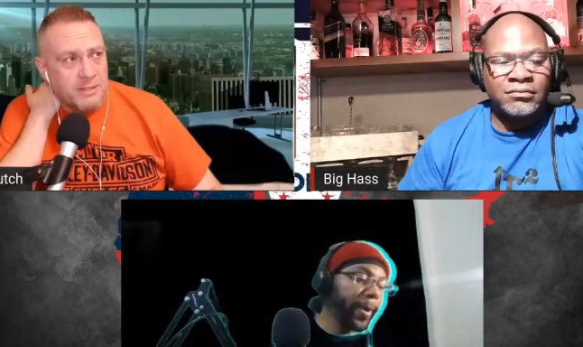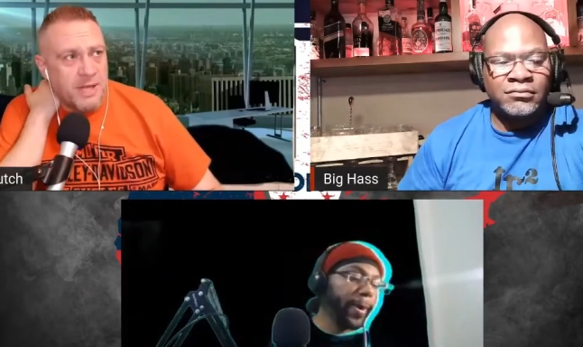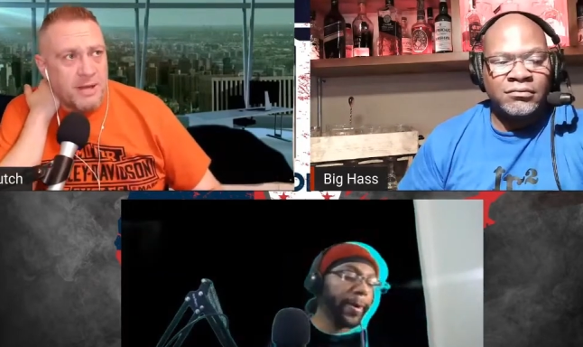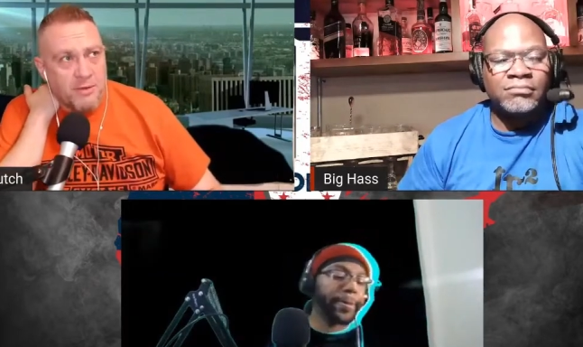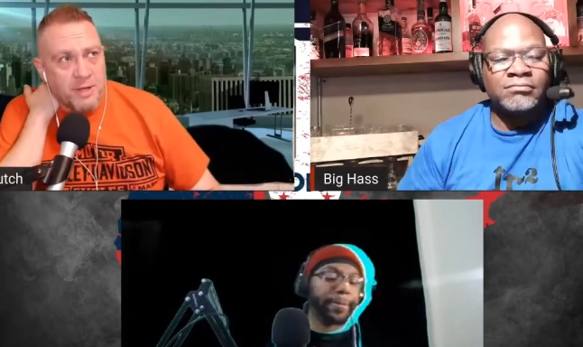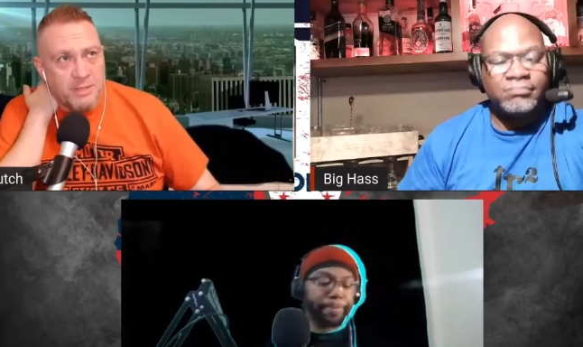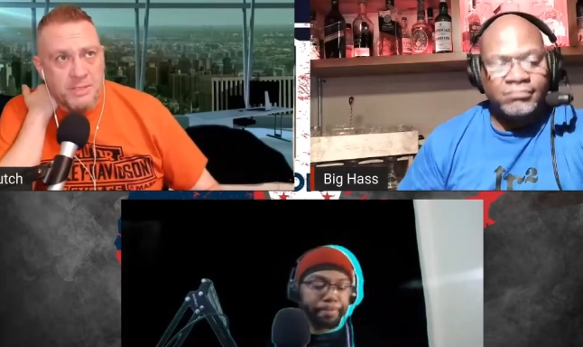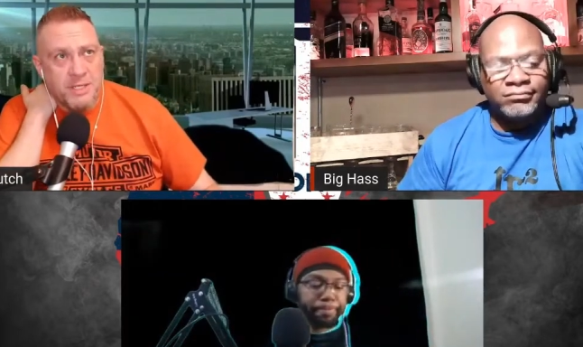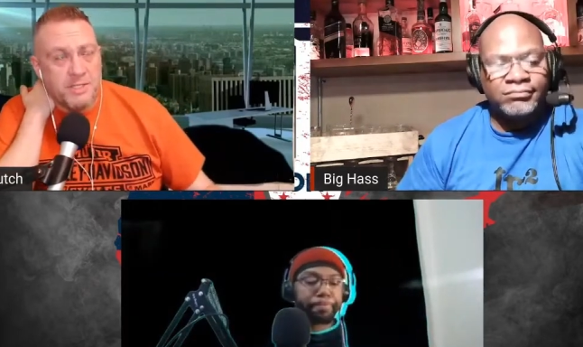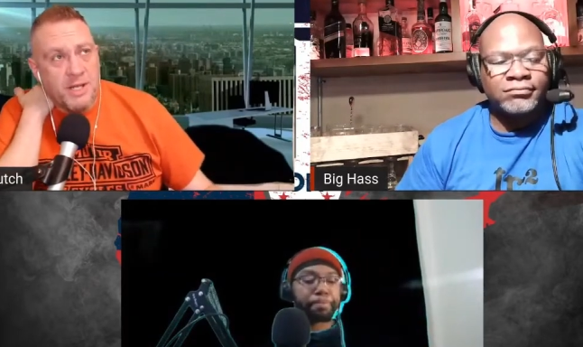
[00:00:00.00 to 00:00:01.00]
Speaker 1: that
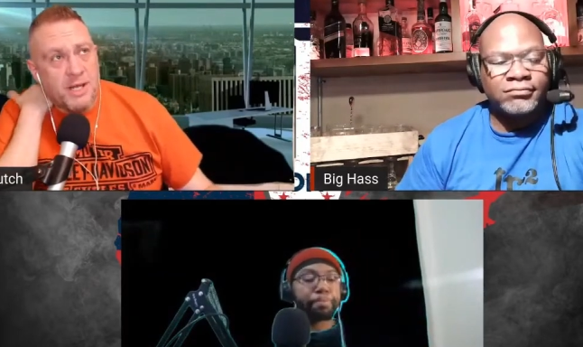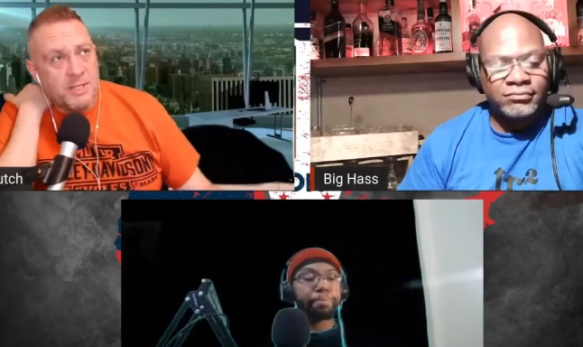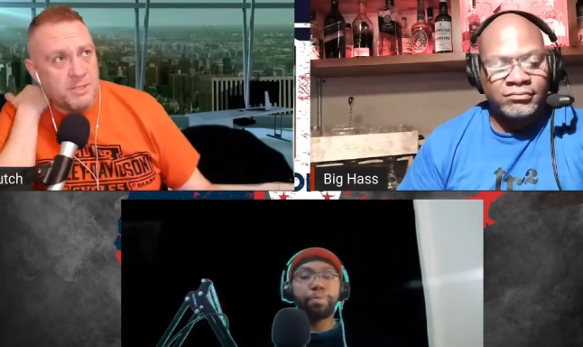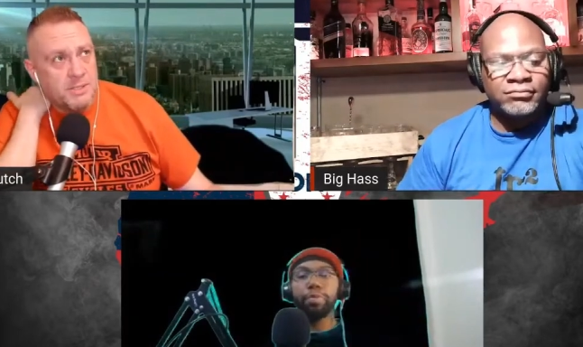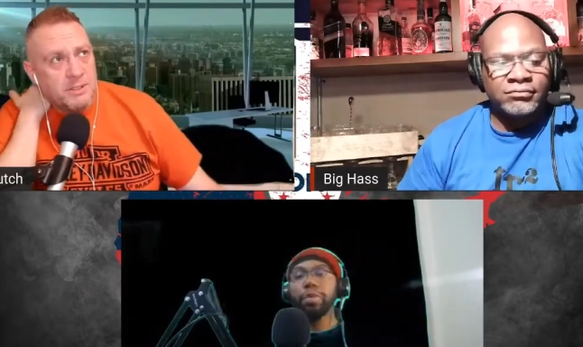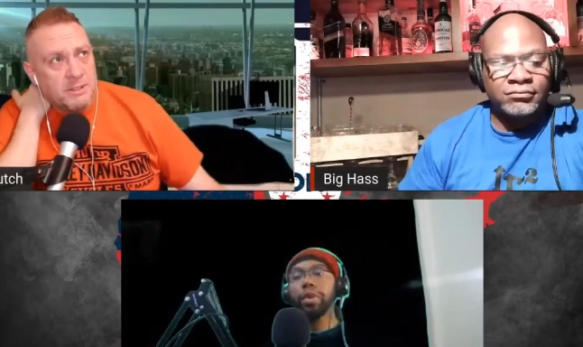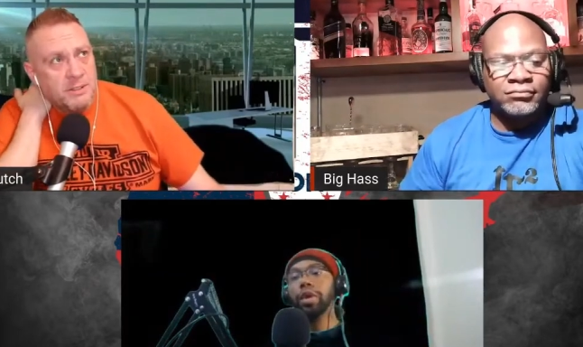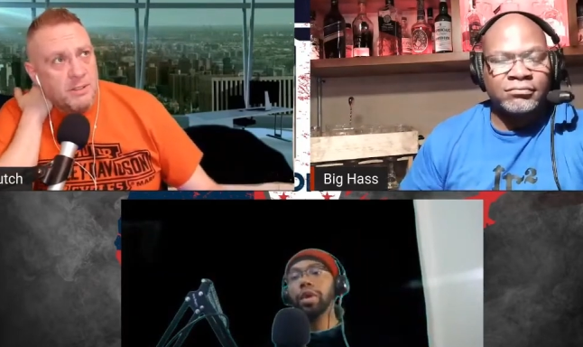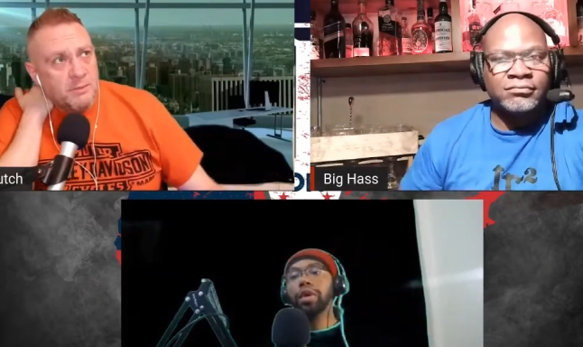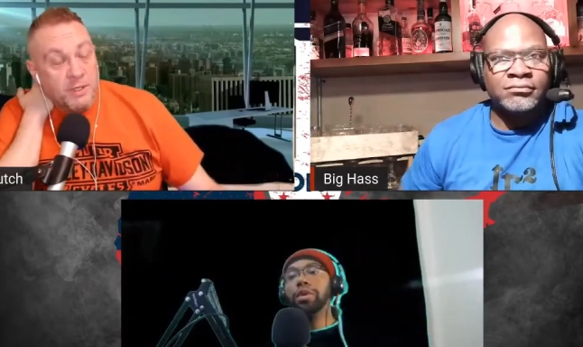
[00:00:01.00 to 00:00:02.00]
organization has
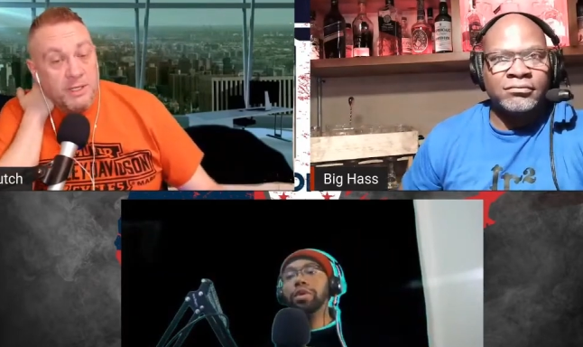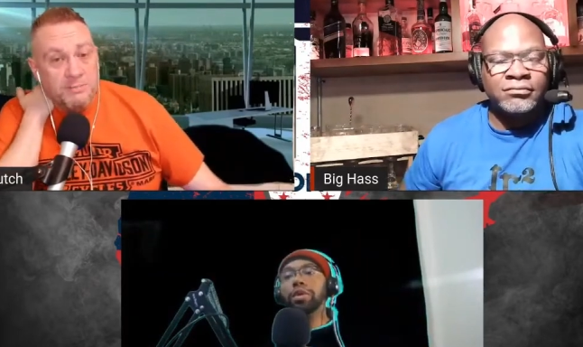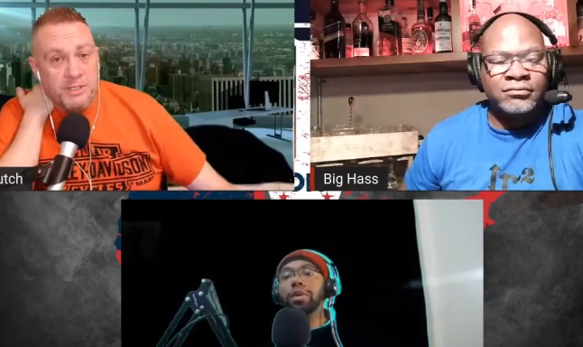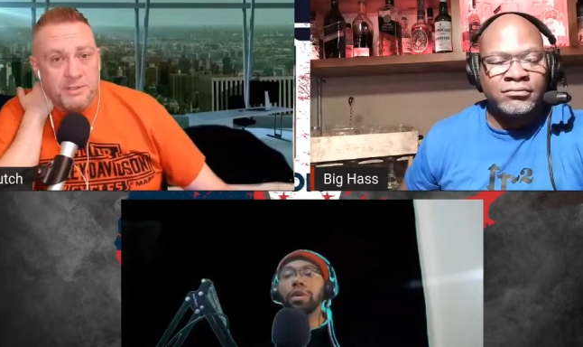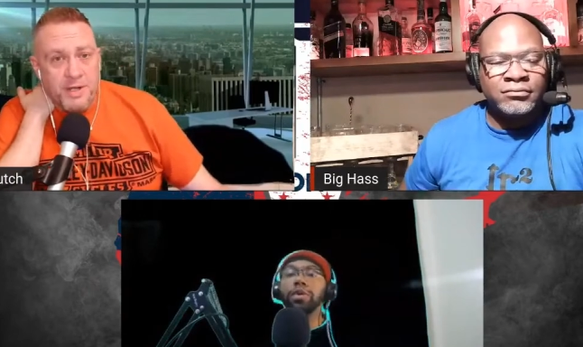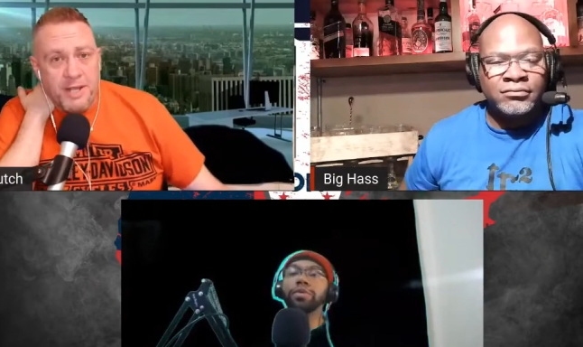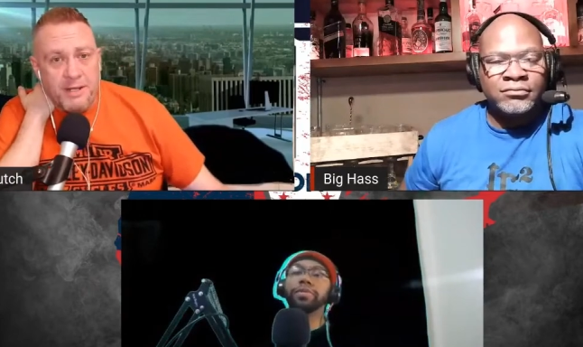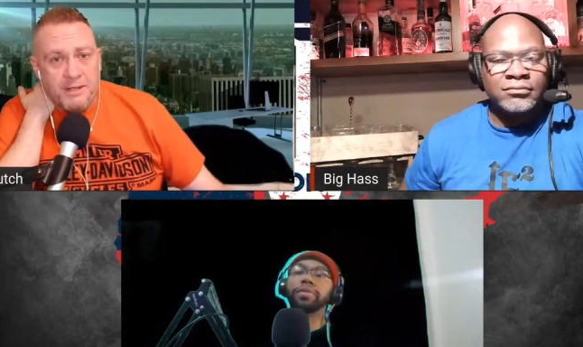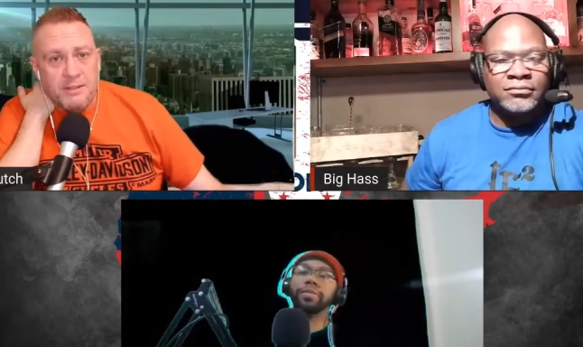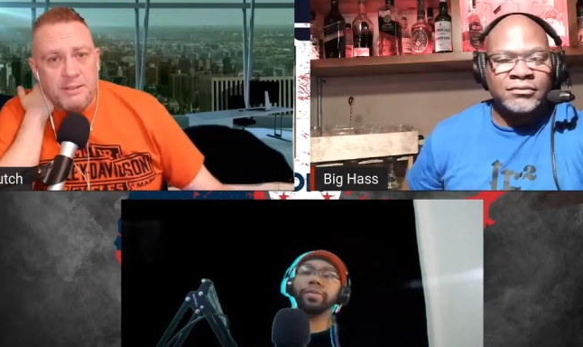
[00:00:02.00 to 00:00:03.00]
really
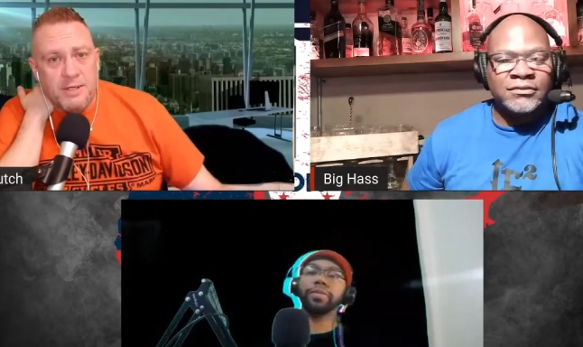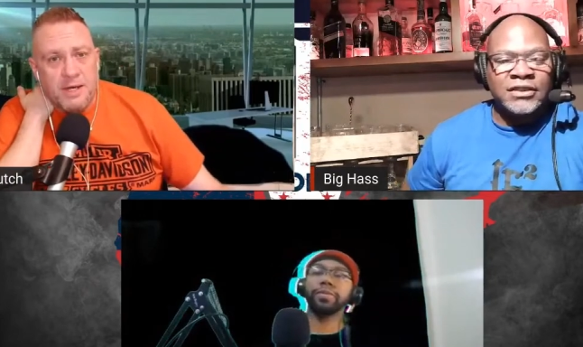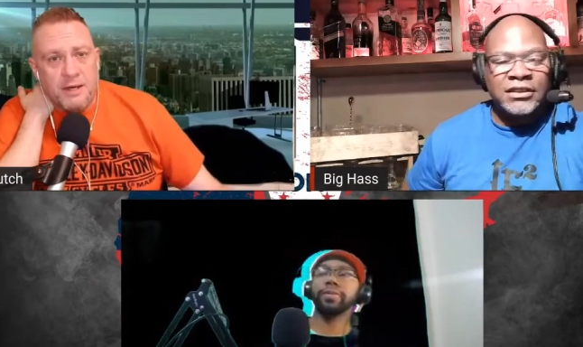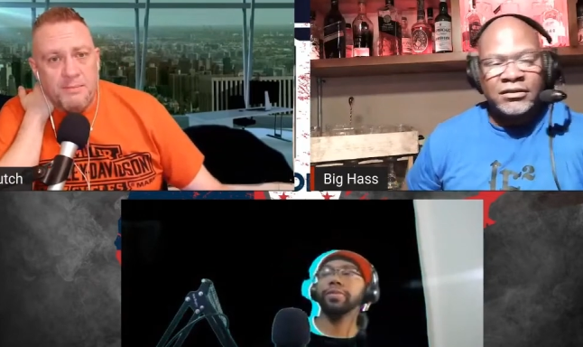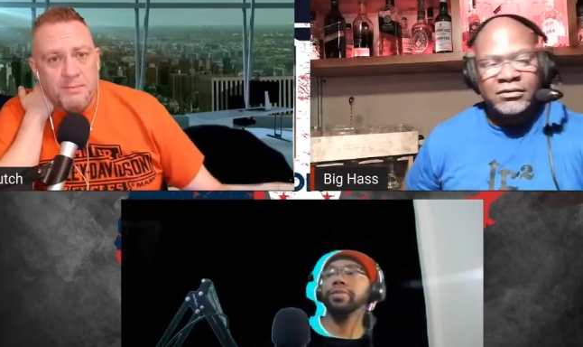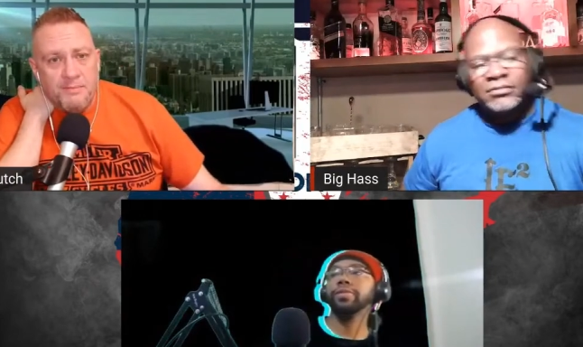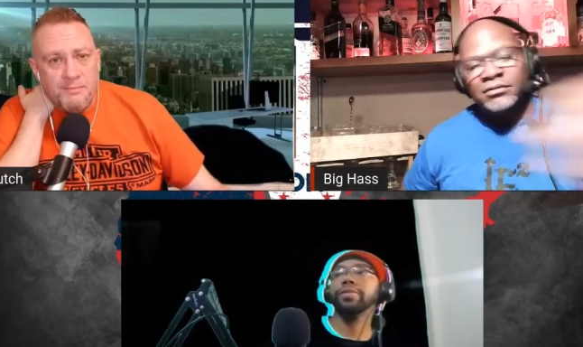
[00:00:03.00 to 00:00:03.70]
betrayed. Um,